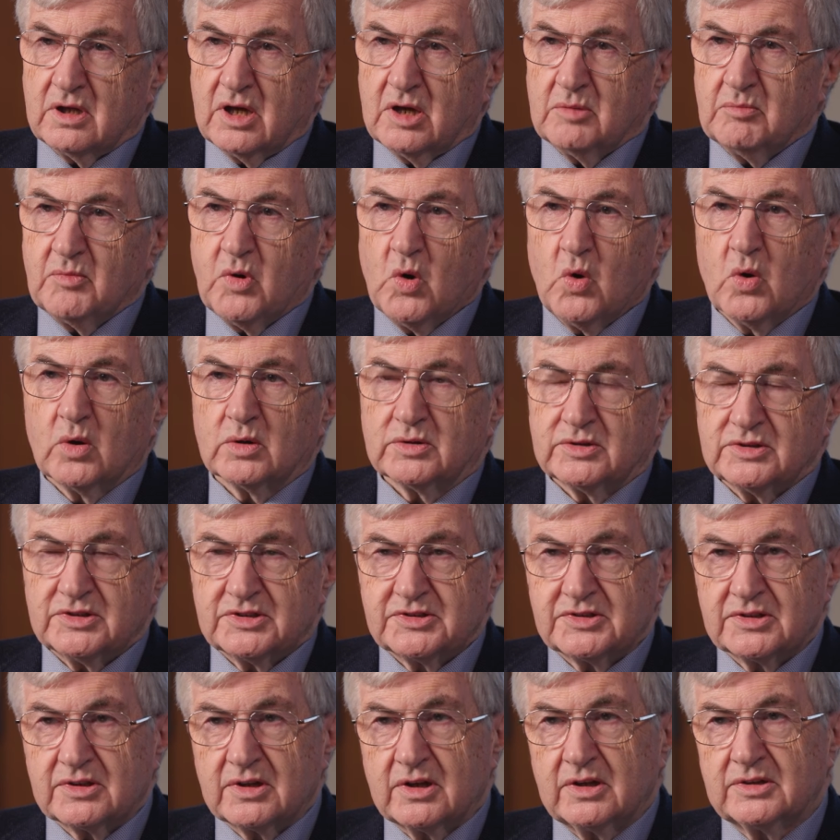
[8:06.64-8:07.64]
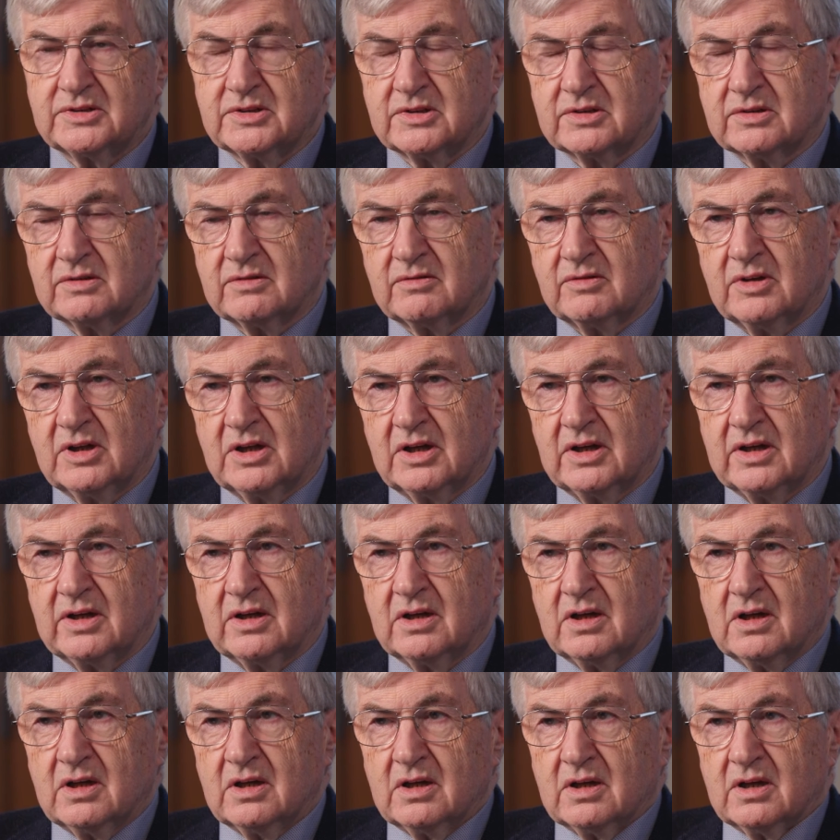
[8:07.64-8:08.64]
importance that I didn't
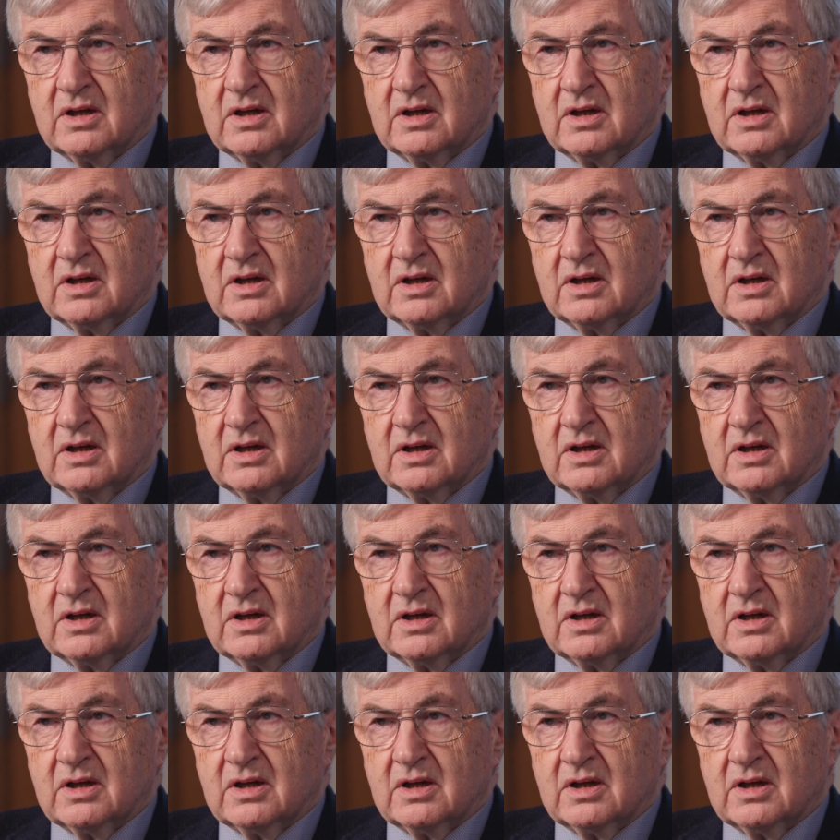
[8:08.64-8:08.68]
really